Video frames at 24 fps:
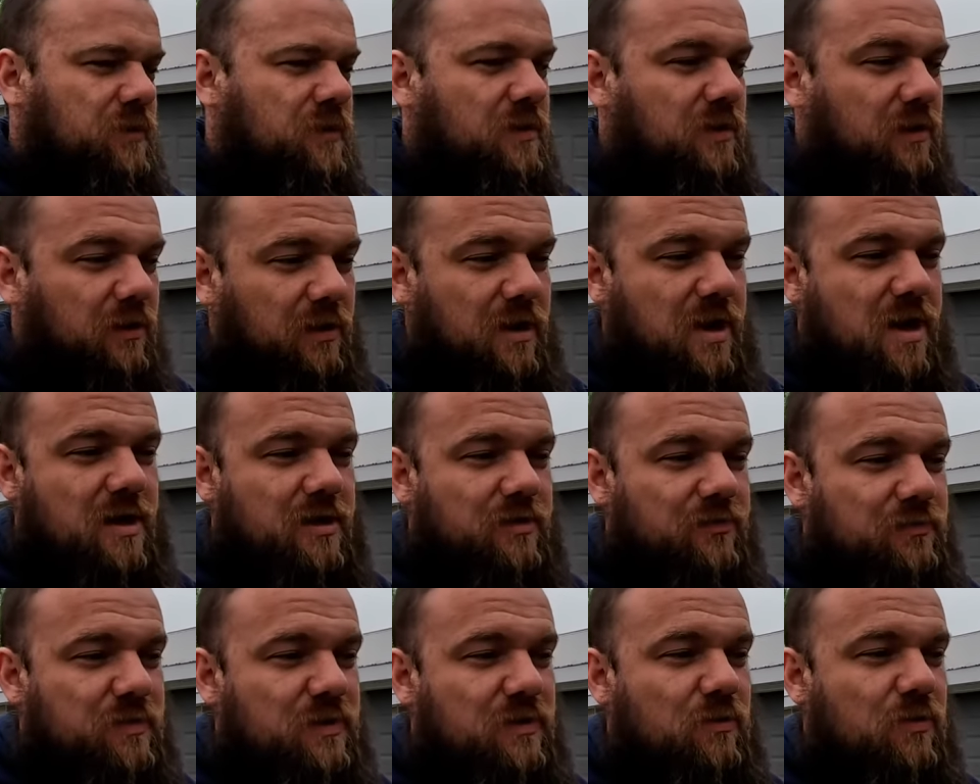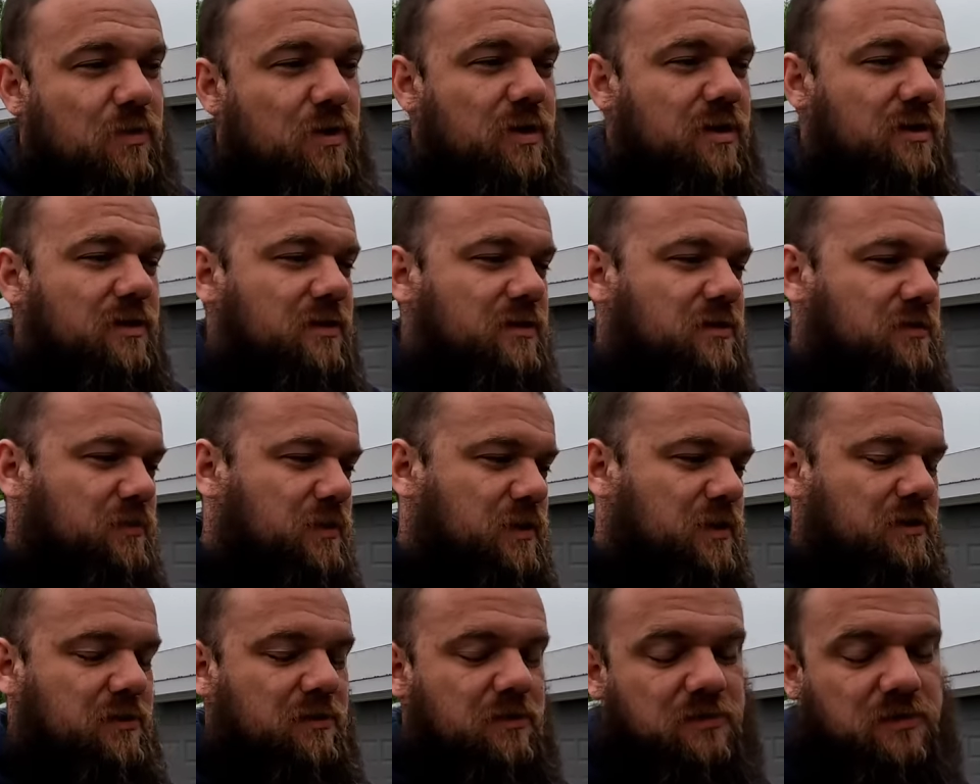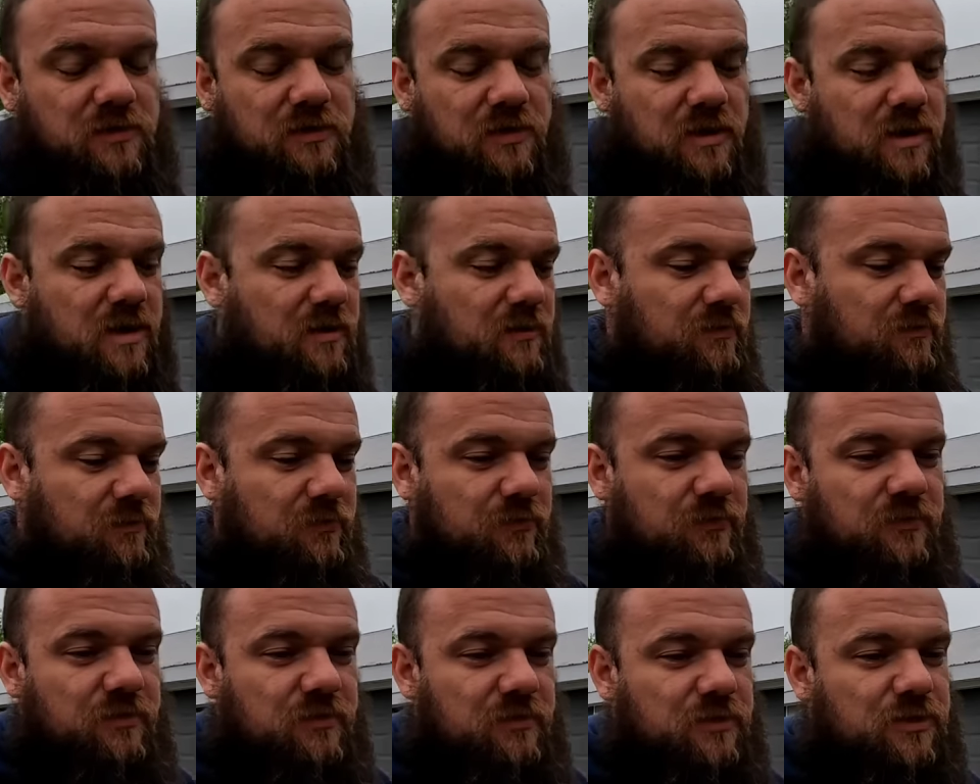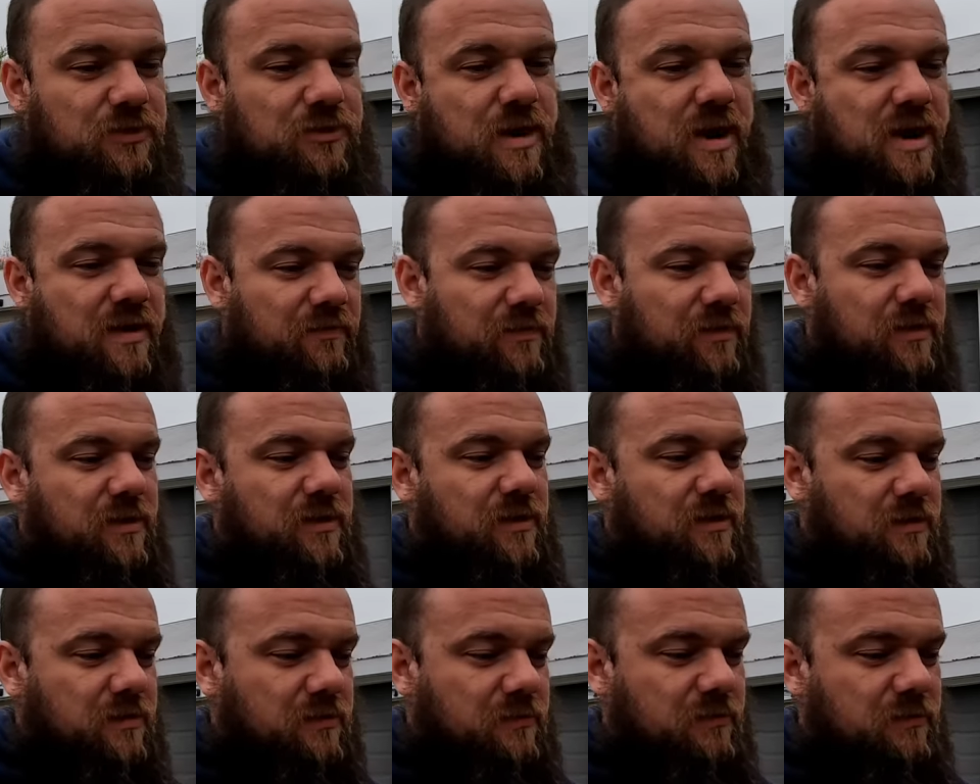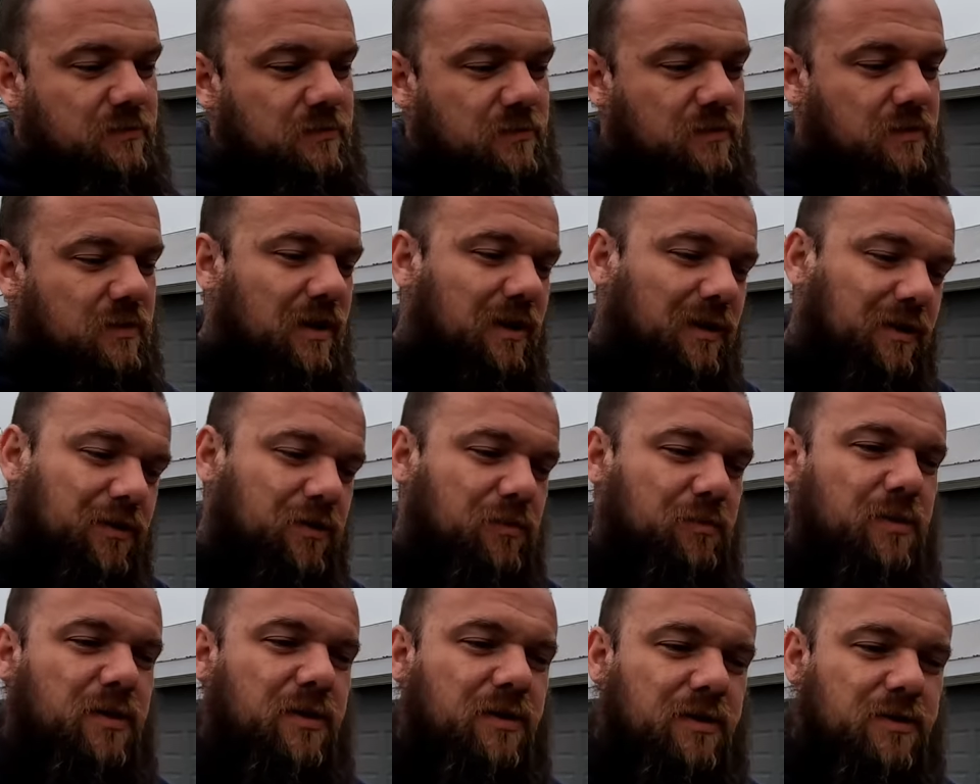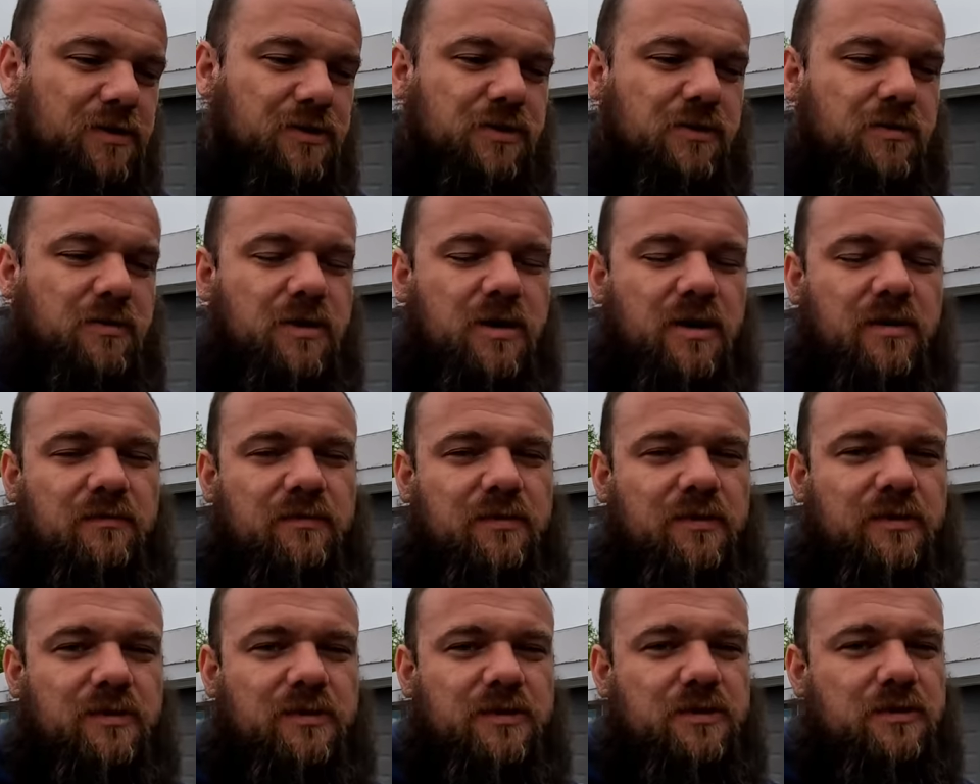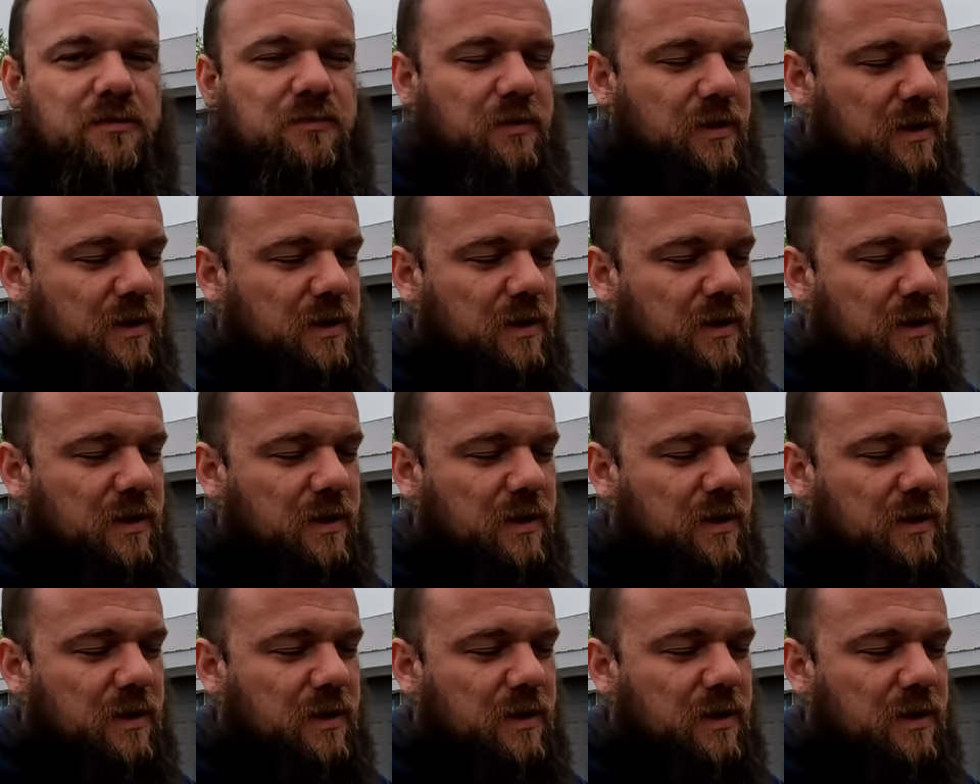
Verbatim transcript: a lot of me working this week and there's a lot of traveling and a little bit of the show coverage.